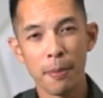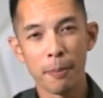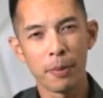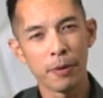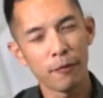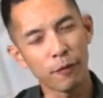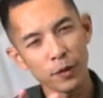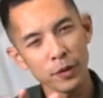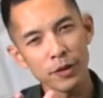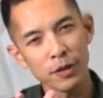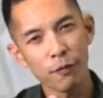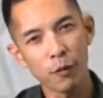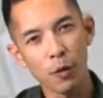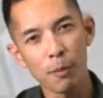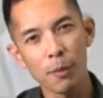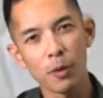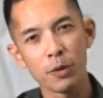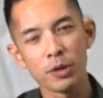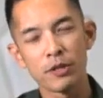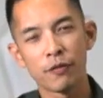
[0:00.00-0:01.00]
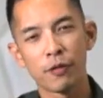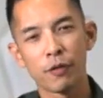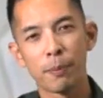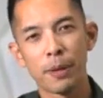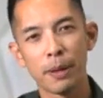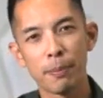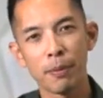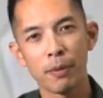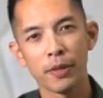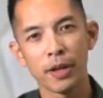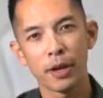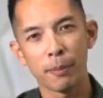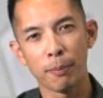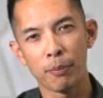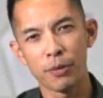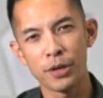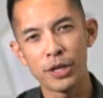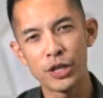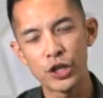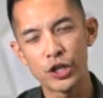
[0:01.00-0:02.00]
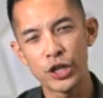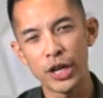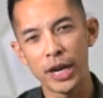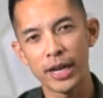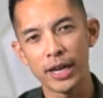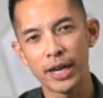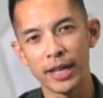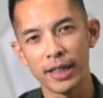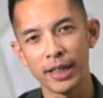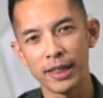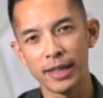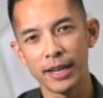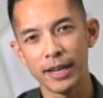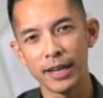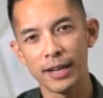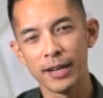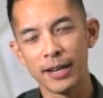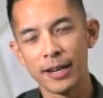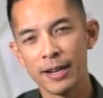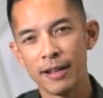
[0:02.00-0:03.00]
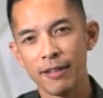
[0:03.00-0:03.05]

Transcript: But first and foremost, for people that appreciate, I think,